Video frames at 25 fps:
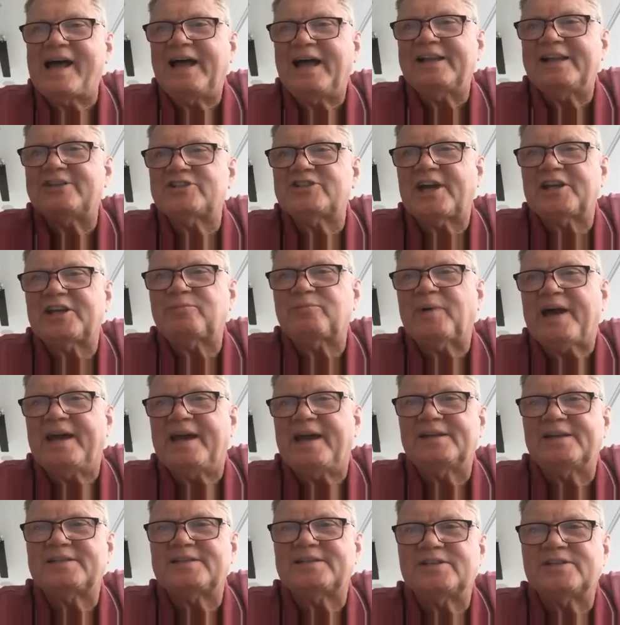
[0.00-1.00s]
Jake
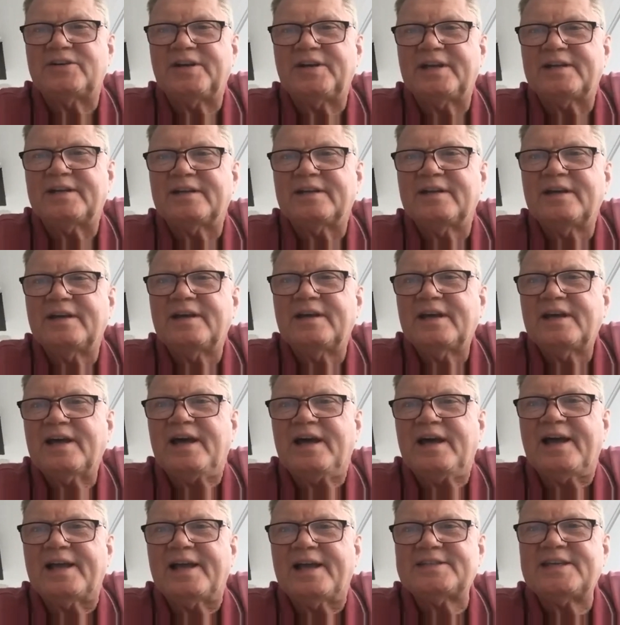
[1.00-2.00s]
Bayless is on it.
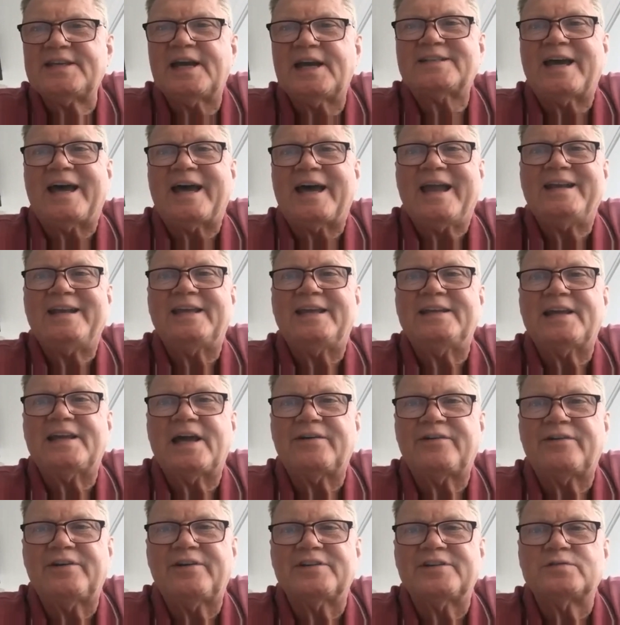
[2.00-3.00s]
It's out to
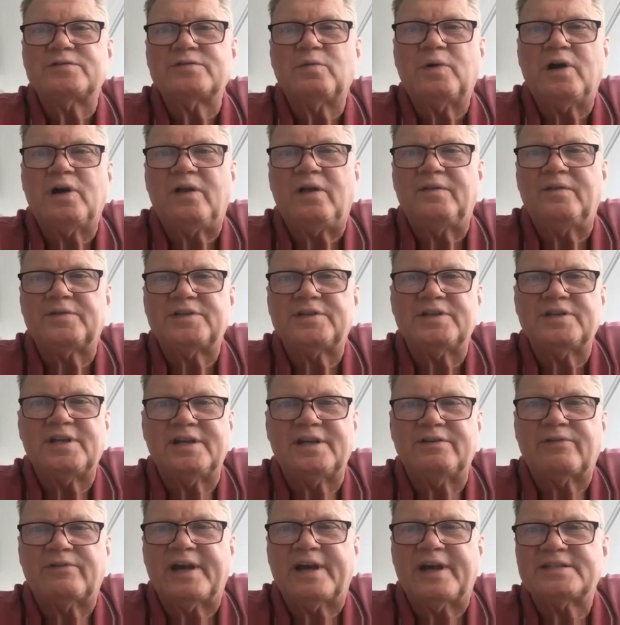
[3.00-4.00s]
1,800 as well
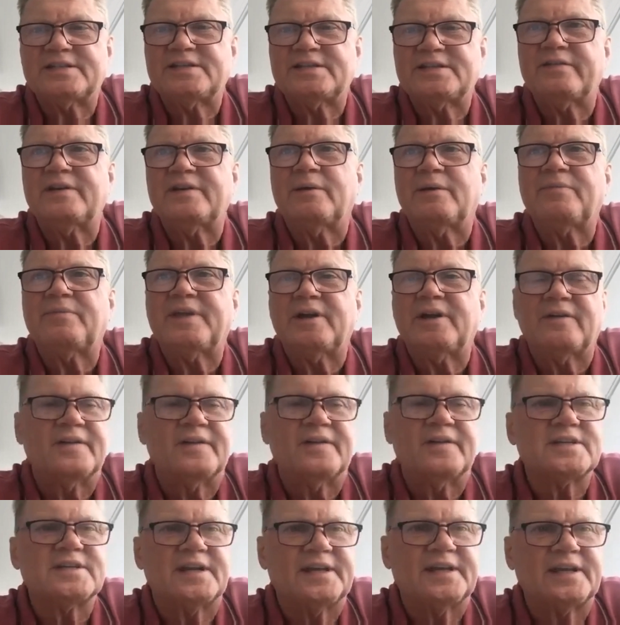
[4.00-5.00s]
in race 7 up there at
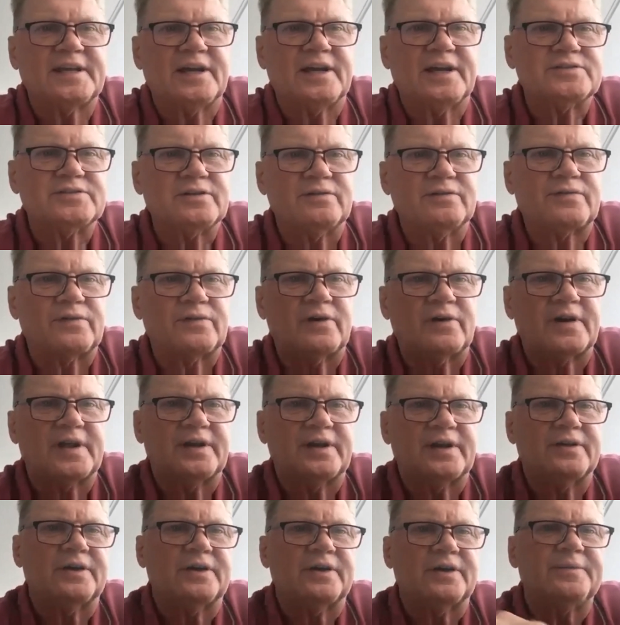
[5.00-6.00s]
the Sunny Coast on
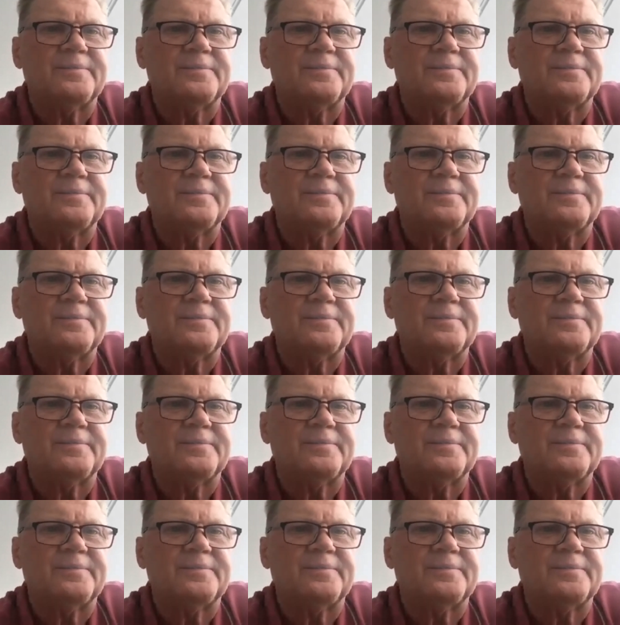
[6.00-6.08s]
Friday night.